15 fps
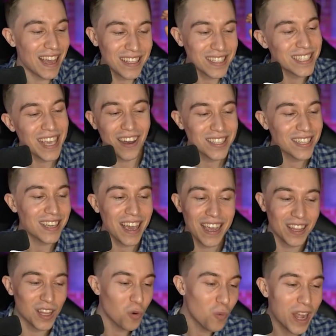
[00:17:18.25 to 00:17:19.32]
and the Skeleton
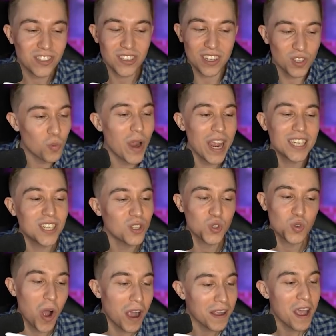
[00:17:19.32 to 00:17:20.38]
King and the Witch is way too
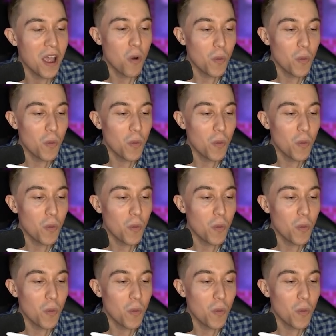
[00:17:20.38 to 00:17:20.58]
strong.